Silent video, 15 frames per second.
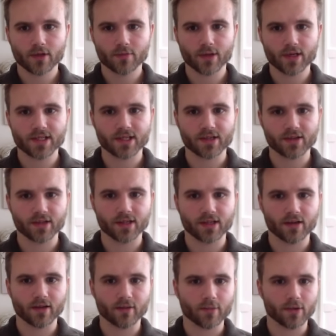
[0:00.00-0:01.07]

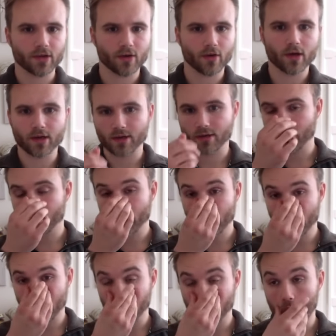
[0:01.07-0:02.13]
Basically, I'm going to go ahead and put
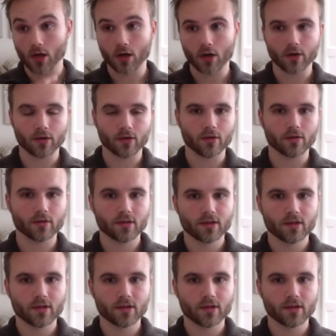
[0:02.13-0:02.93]
in a blog article.